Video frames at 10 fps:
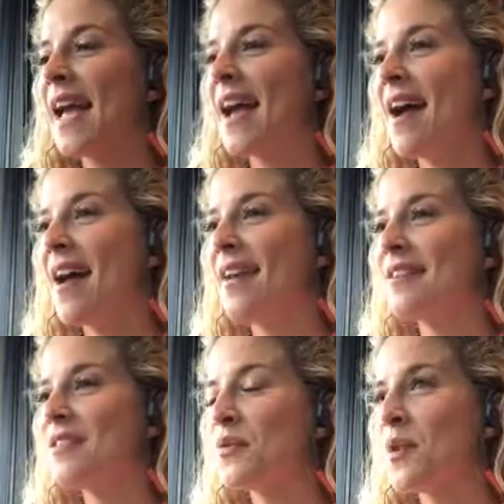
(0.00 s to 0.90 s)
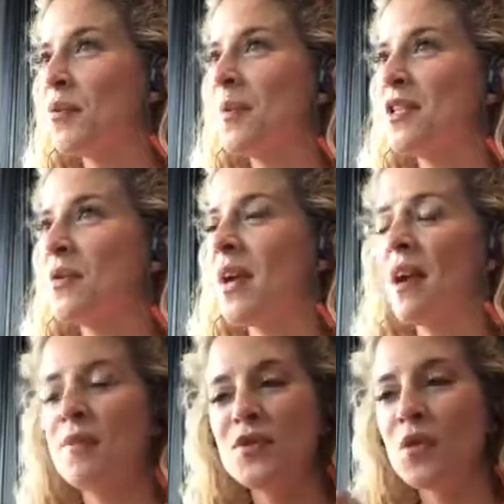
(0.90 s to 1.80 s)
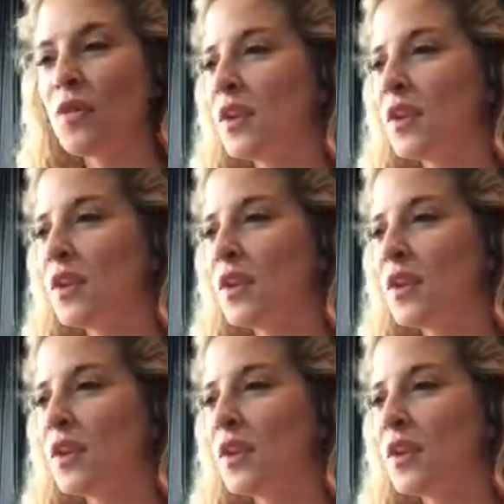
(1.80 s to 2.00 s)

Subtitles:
And we will be doing musical